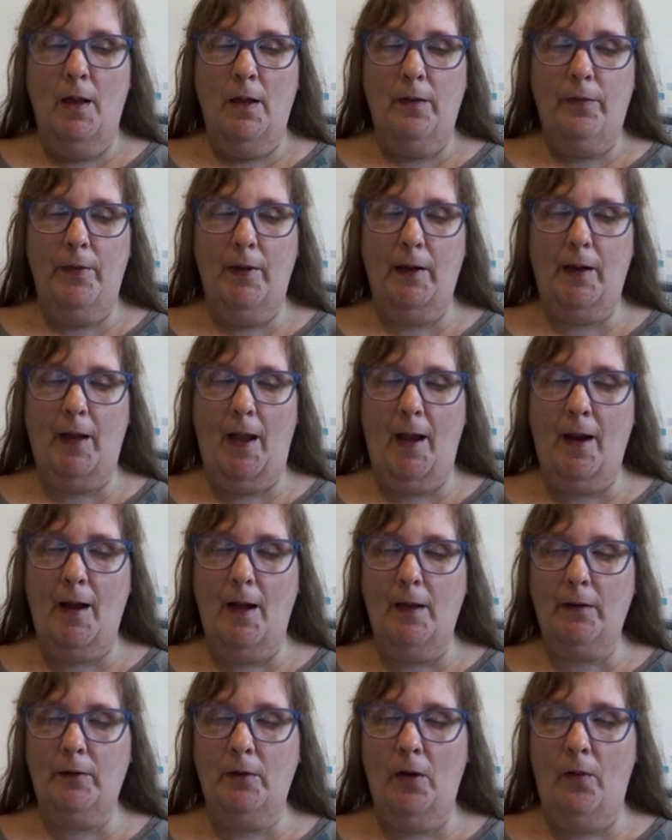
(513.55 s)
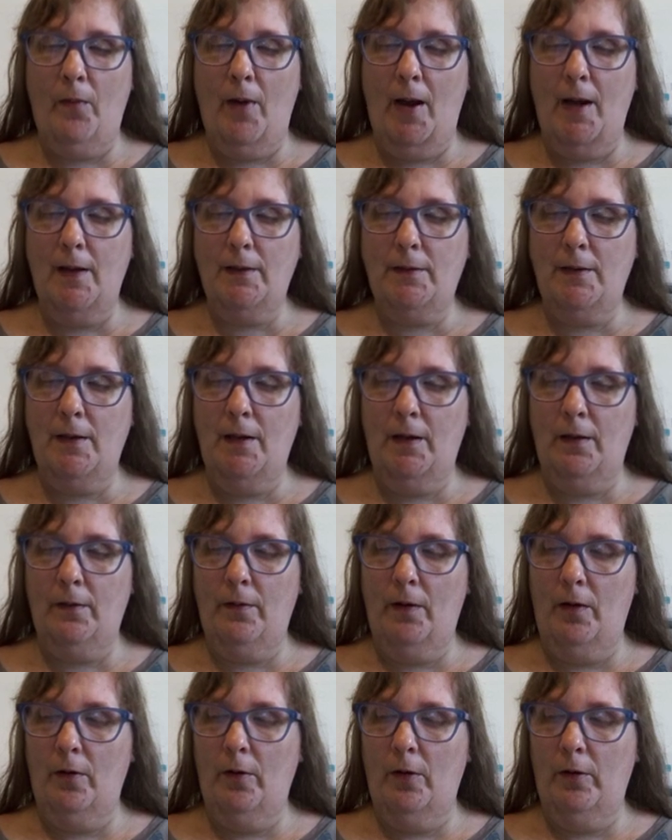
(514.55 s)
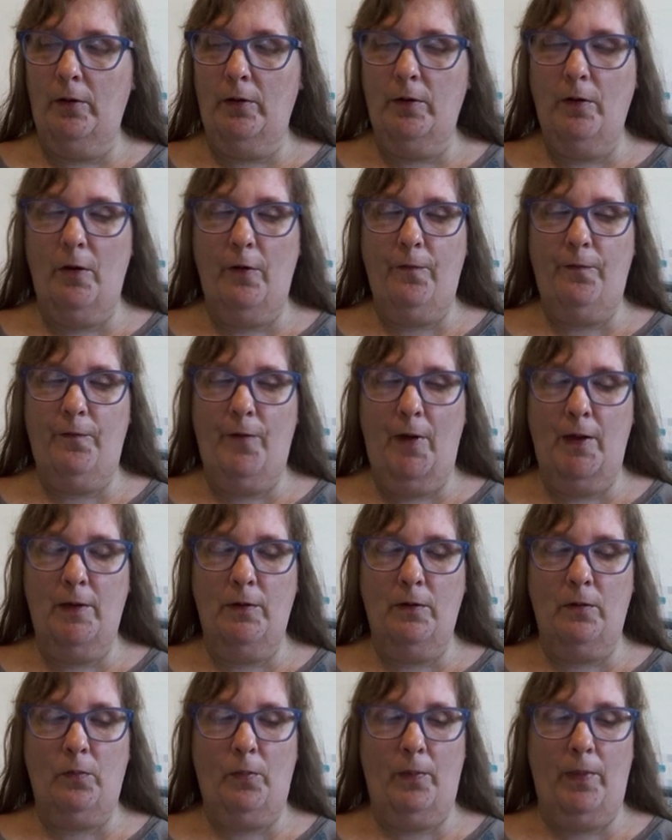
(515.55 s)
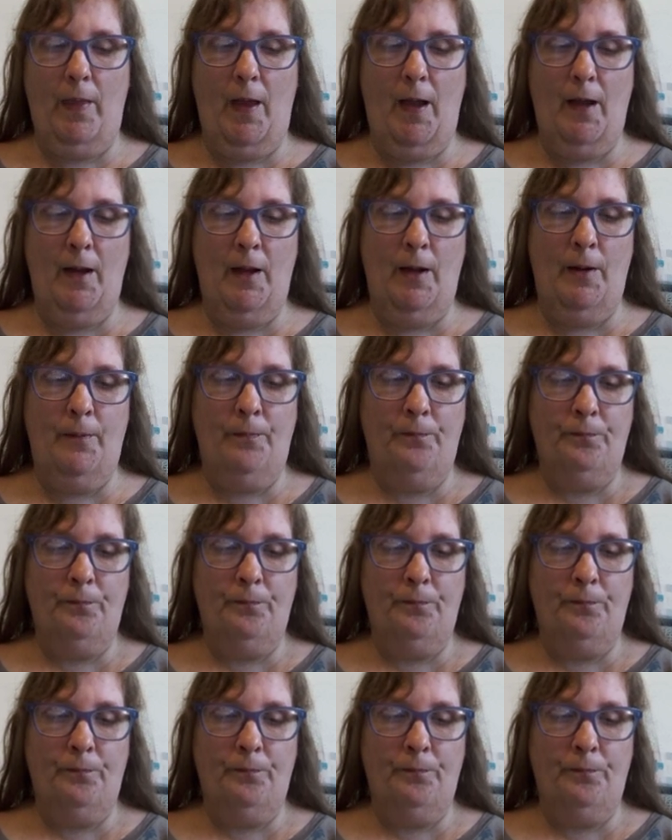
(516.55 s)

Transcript: The gang had no idea that her and her friends were there.